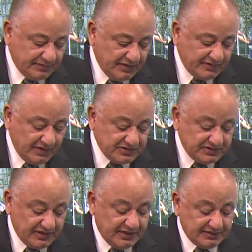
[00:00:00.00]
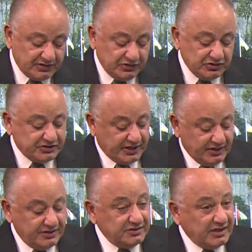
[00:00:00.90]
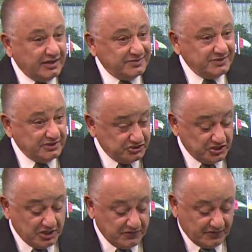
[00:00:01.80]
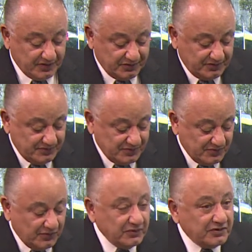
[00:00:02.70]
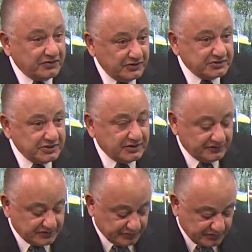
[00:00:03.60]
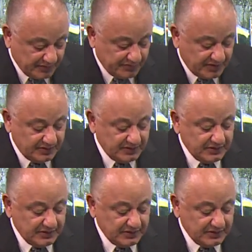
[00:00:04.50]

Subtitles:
Afghanistan had a good day in Geneva on the 13th of September,